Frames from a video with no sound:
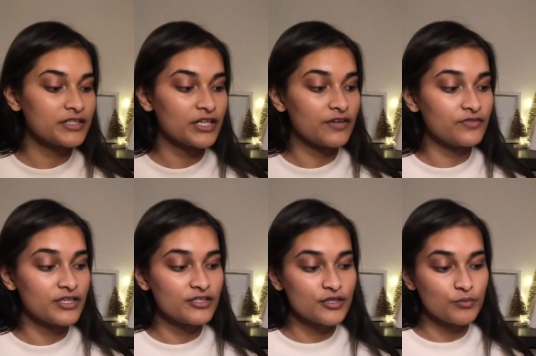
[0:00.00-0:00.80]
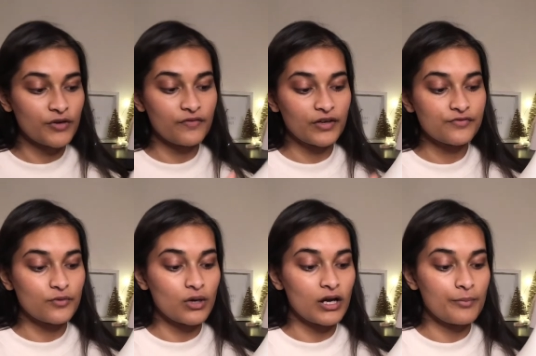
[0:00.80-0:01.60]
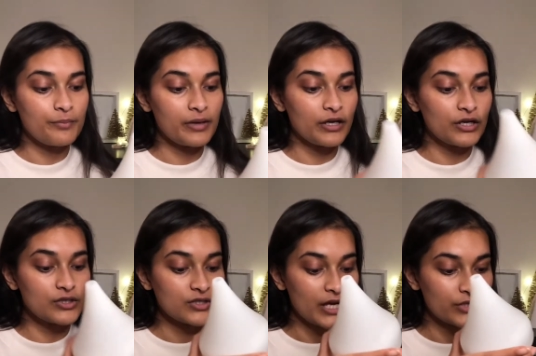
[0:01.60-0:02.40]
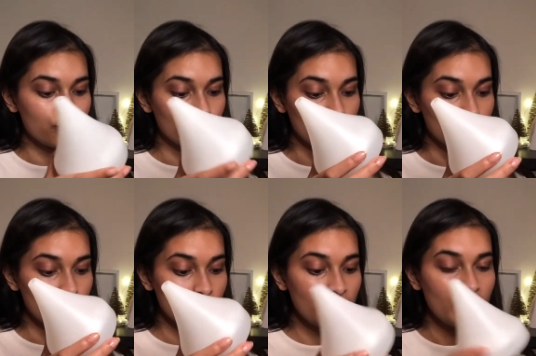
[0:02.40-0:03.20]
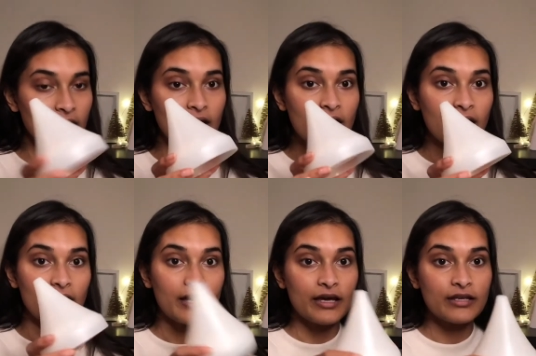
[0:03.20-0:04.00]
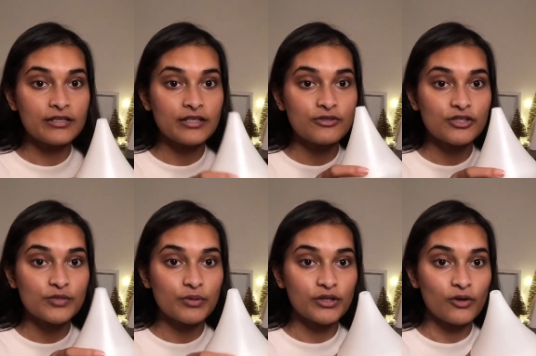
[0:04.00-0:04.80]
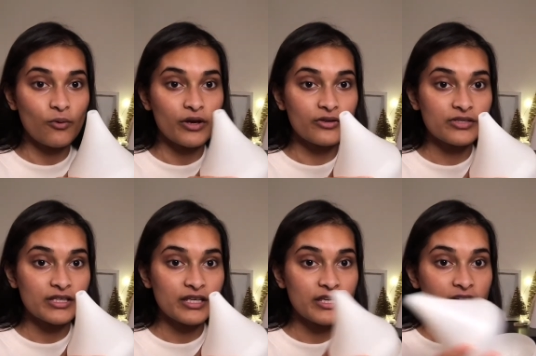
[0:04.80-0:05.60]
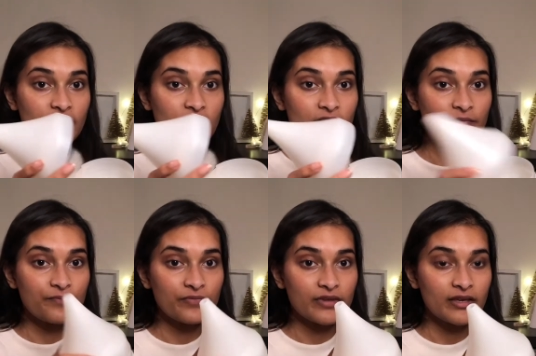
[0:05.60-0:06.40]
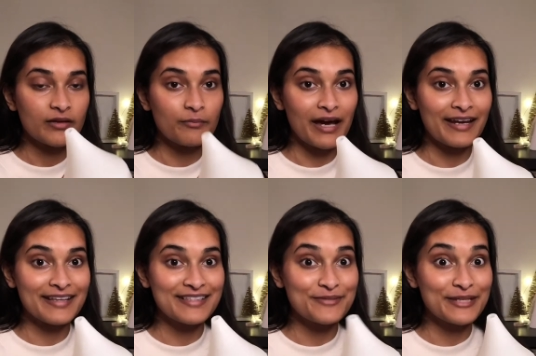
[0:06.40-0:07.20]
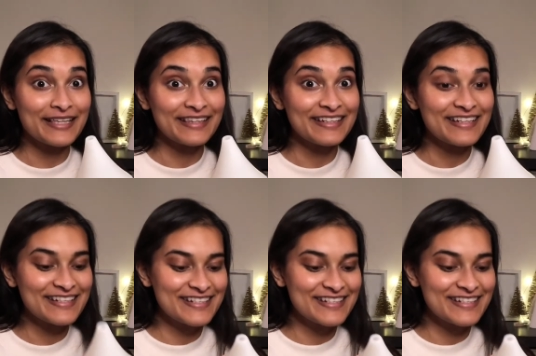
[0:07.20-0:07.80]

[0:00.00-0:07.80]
gift. This is perfect for a bigger size room. And you just put the oils in here. Mine needs to be cleaned.